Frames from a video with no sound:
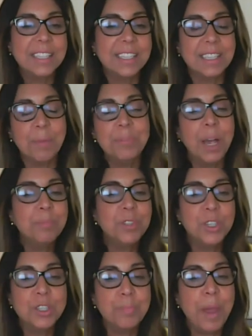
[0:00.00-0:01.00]
It's
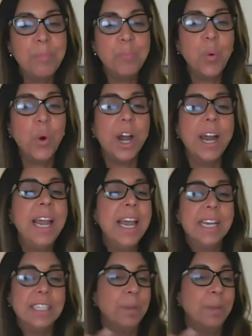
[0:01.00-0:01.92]
sometimes you spend more,